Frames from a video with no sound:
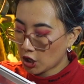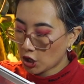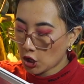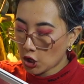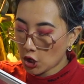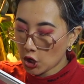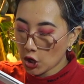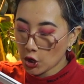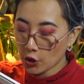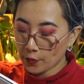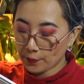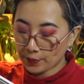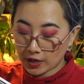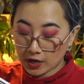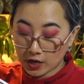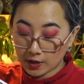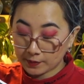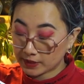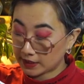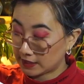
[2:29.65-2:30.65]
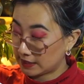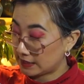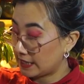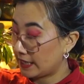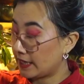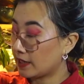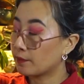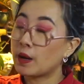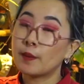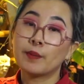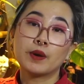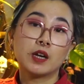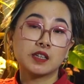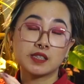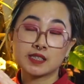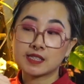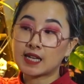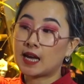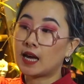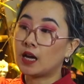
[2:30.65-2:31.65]
Nope, I'm gonna take my
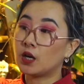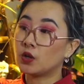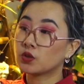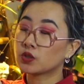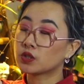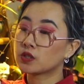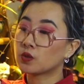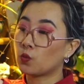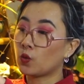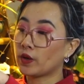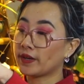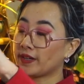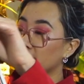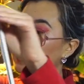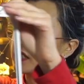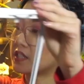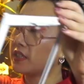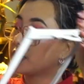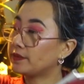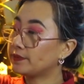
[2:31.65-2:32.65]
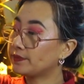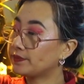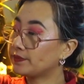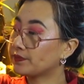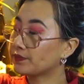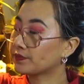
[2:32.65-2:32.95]
plants out one at a time.